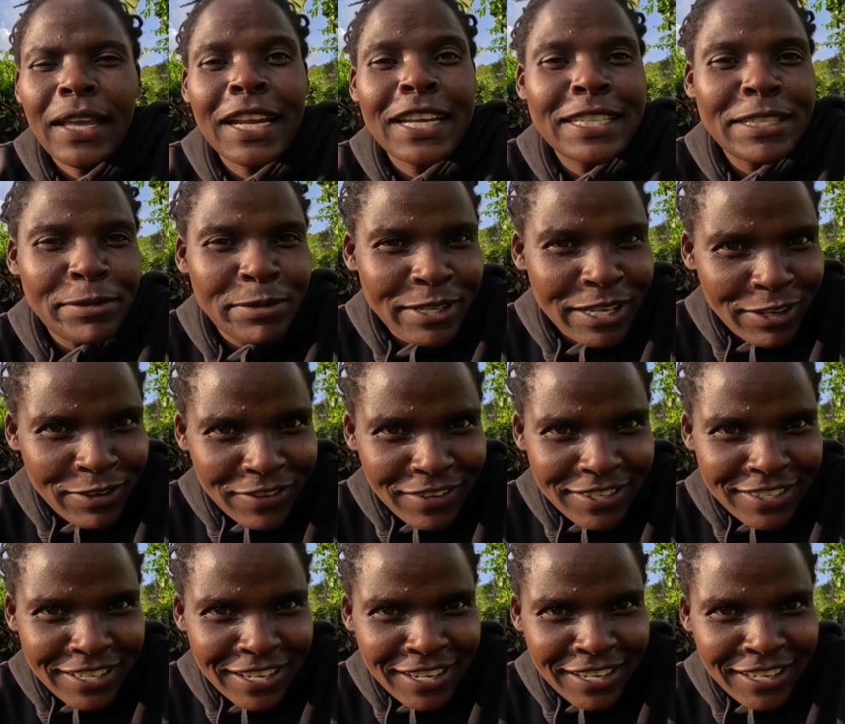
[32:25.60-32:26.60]
and subscribe
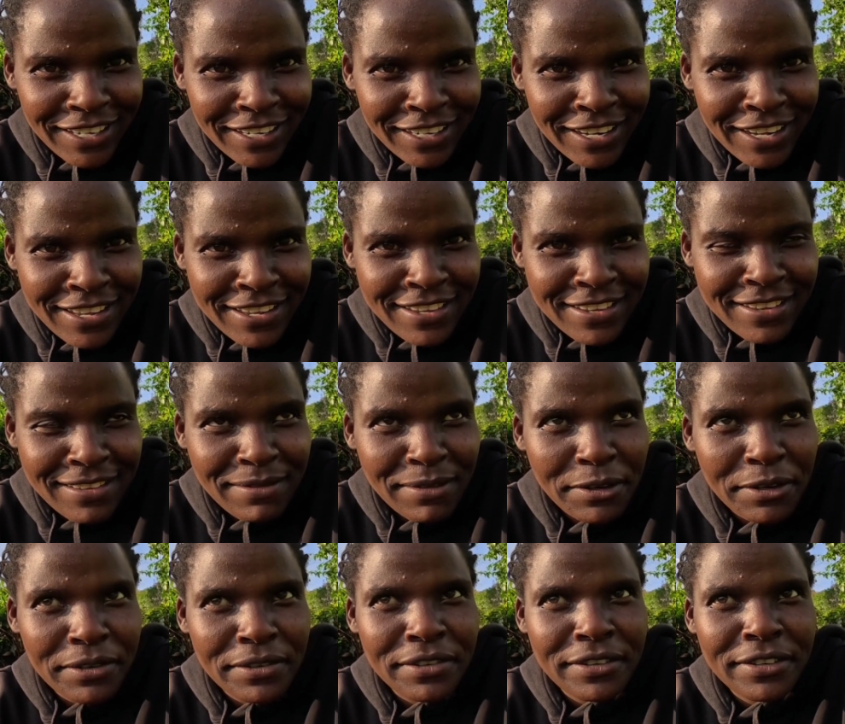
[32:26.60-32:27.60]
the channel guys
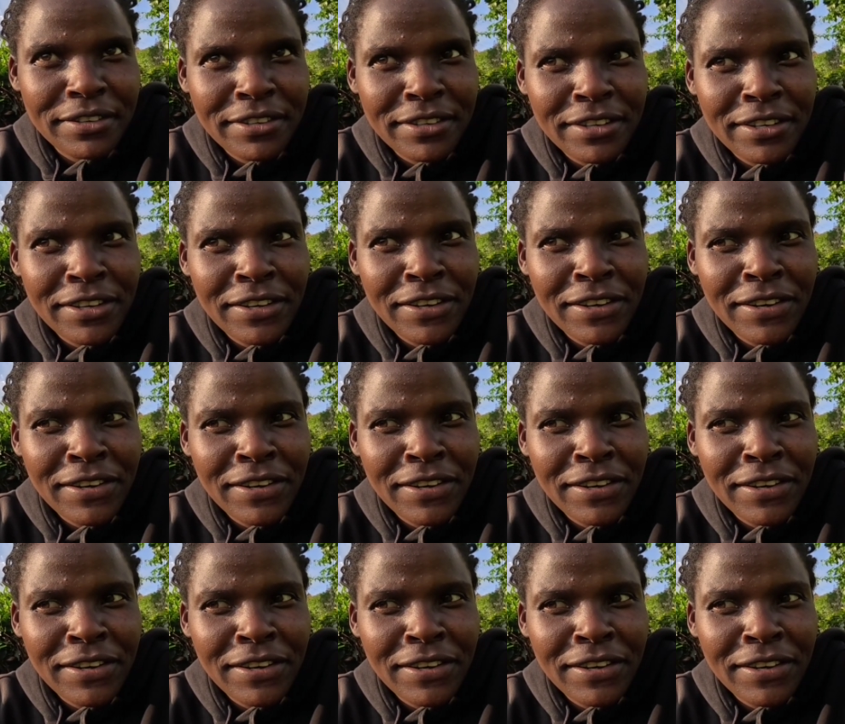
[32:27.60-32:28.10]
because